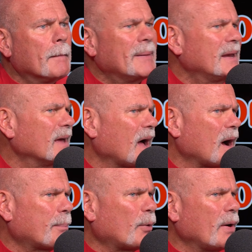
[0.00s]
media
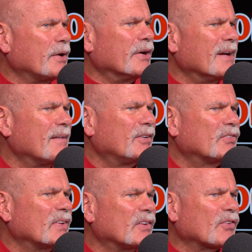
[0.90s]
operator never
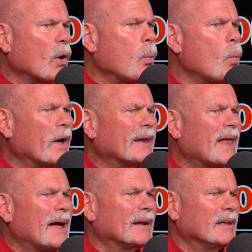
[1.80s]
sends a
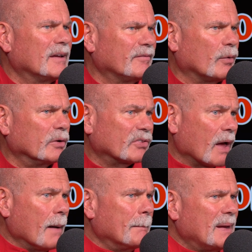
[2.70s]
one-line invoice.
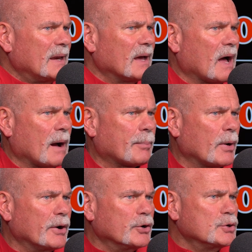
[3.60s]
A media
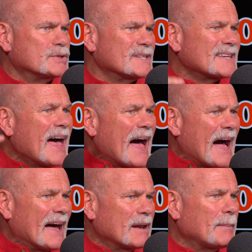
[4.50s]
operator uses
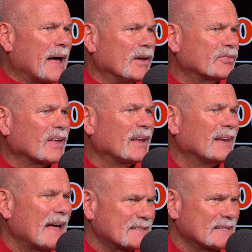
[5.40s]
itemized
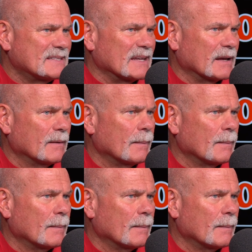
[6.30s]
licensing.